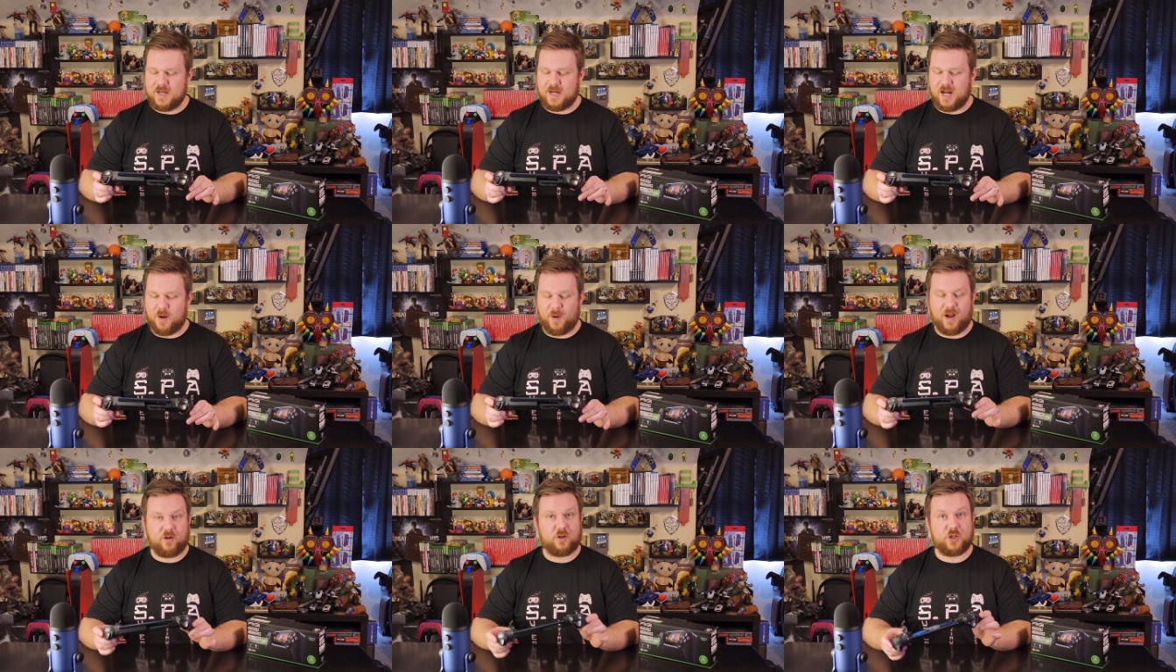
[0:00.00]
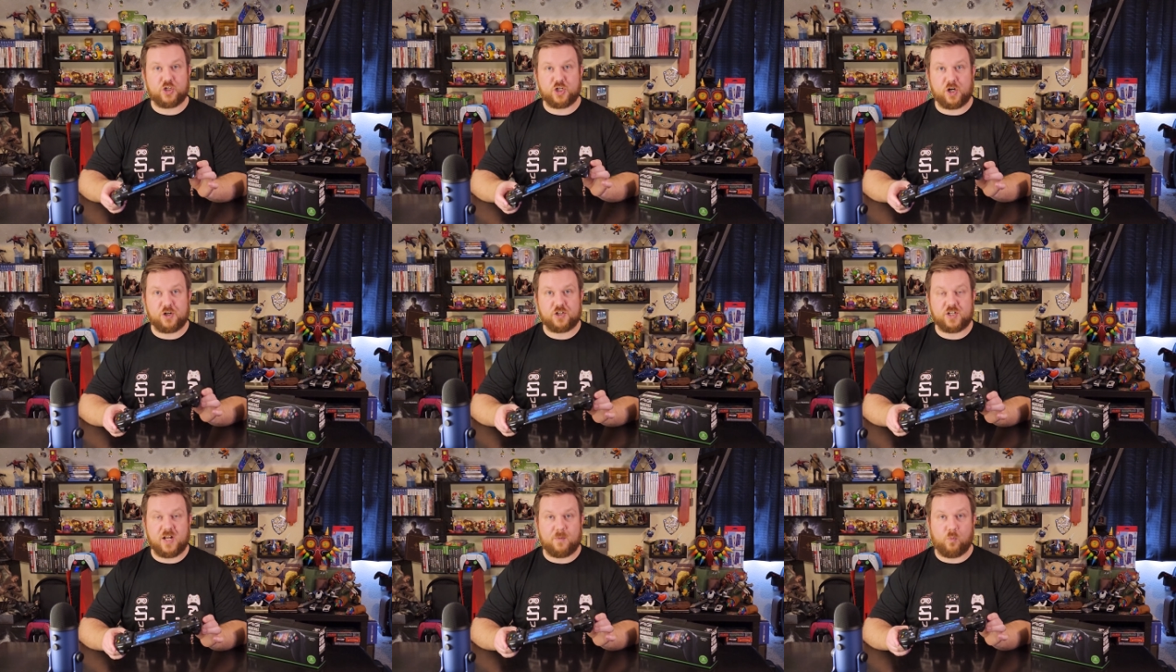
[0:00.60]
Um, I only
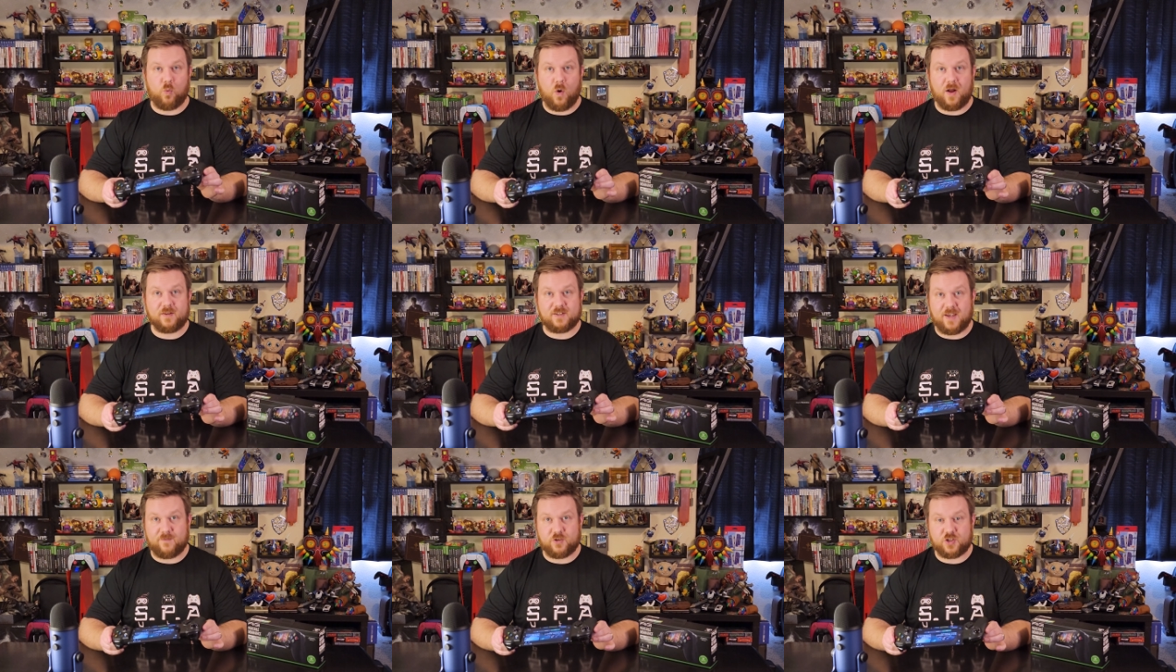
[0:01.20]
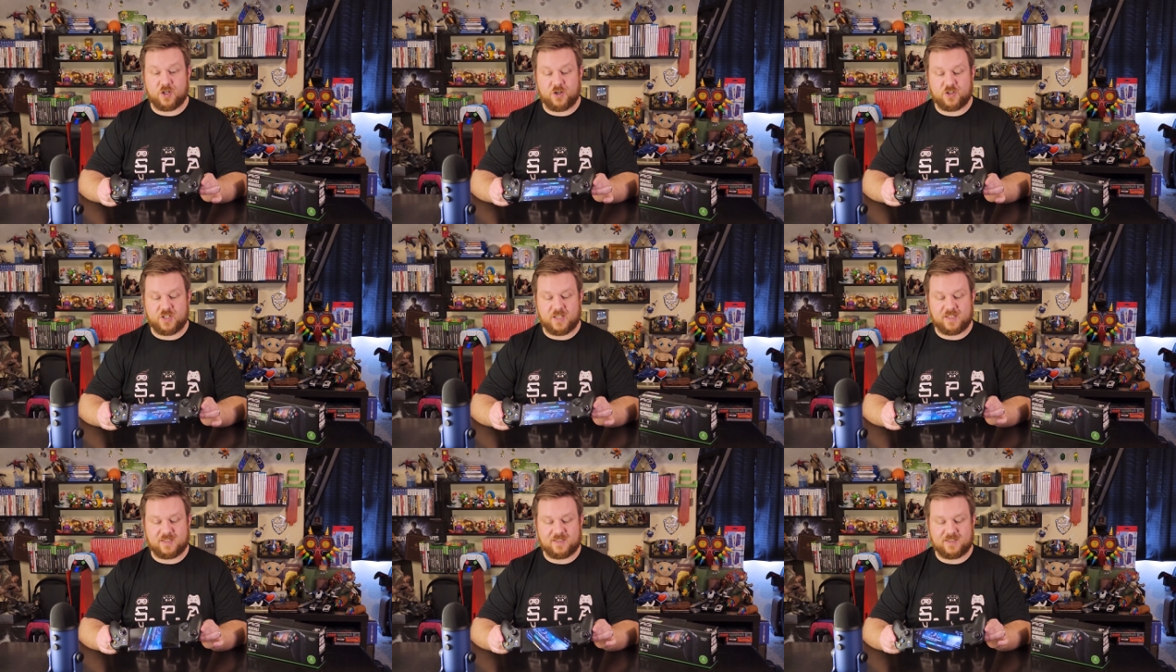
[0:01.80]
charged it up once, haven't
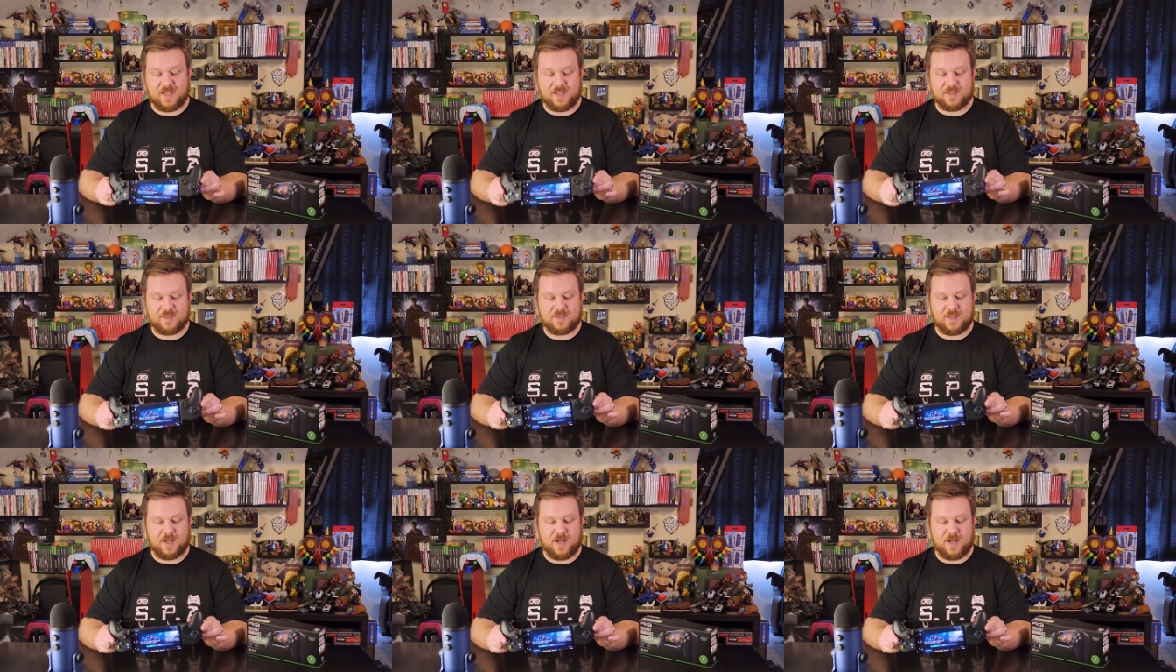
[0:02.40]
charged it since.